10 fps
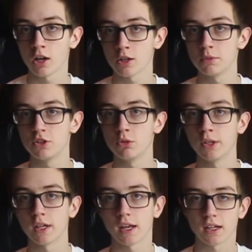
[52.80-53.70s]
I'm gonna be
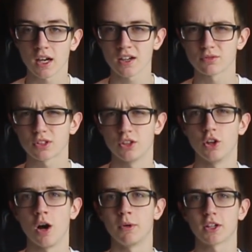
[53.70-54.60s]
doing a kind of
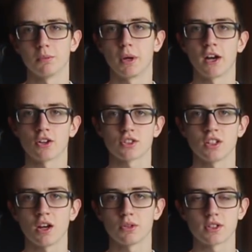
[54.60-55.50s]
kendama
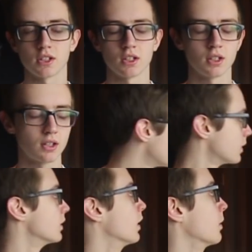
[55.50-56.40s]
comparison, I would say.
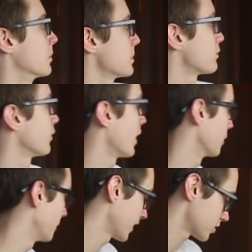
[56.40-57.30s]
Um, let me find
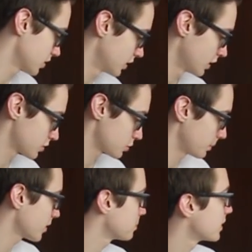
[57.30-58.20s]
them actually here. So I'm
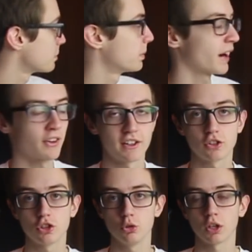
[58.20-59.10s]
gonna be comparing
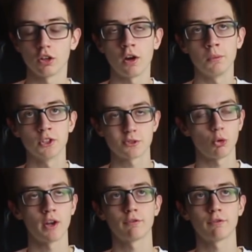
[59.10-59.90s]
two kendamas, one